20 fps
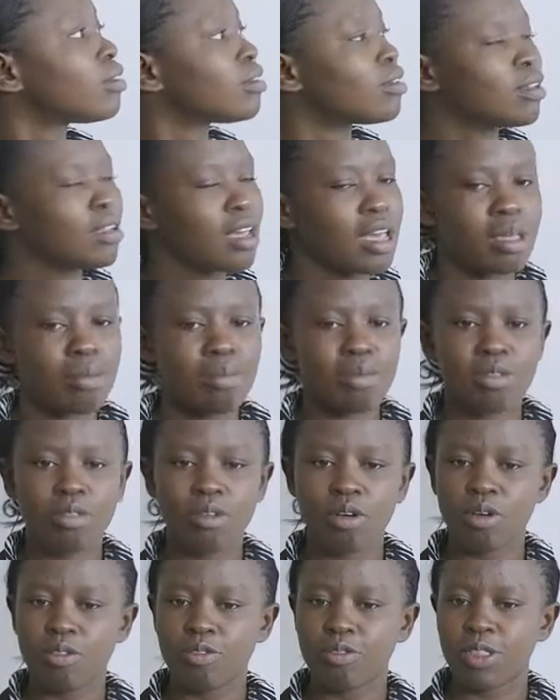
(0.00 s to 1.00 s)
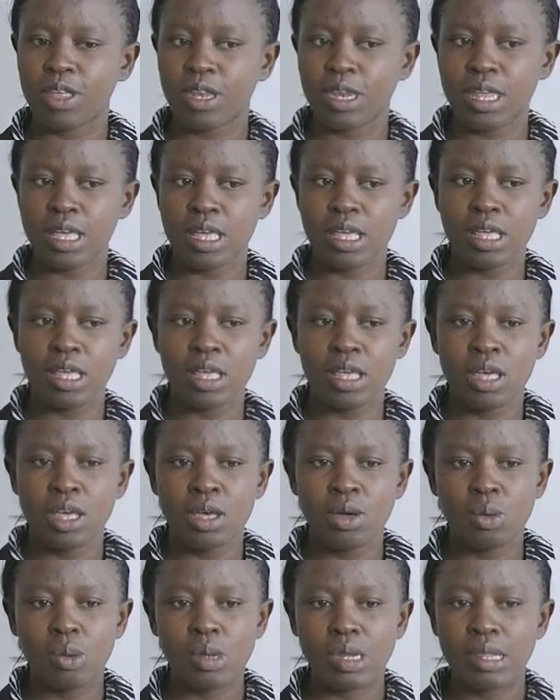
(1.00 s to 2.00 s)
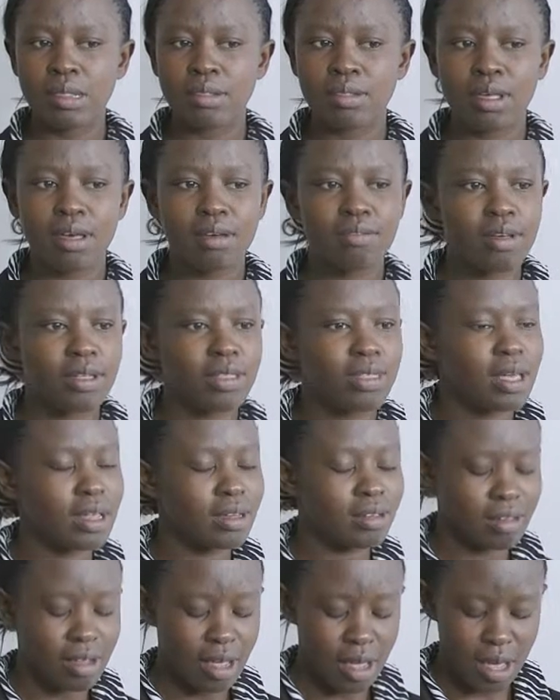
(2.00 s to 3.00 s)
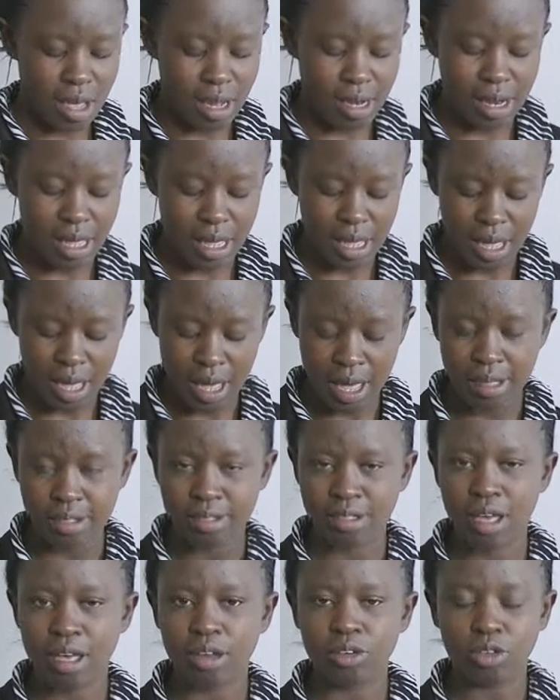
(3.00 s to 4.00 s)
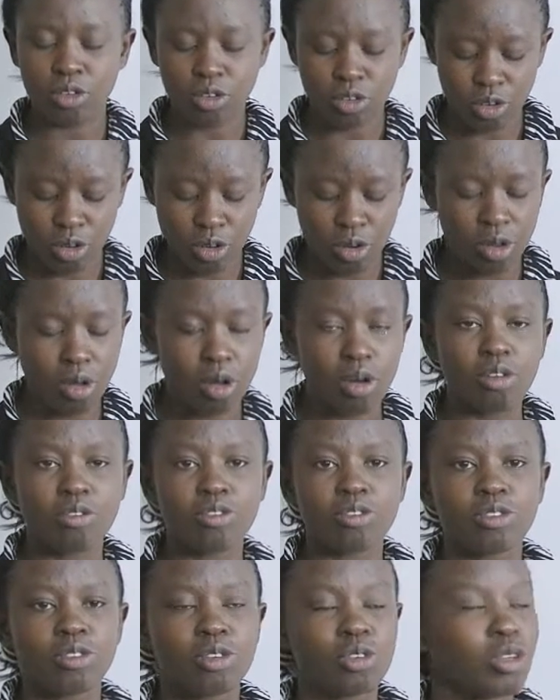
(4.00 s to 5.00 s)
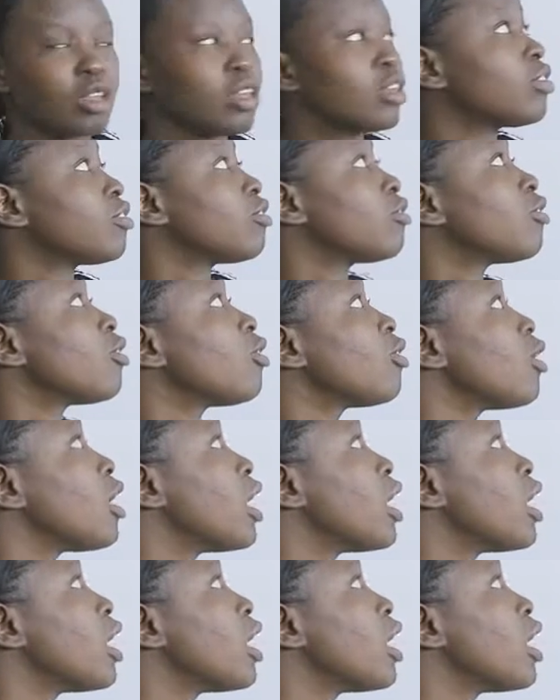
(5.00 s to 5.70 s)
times of the day. We discover that a day has a total of 24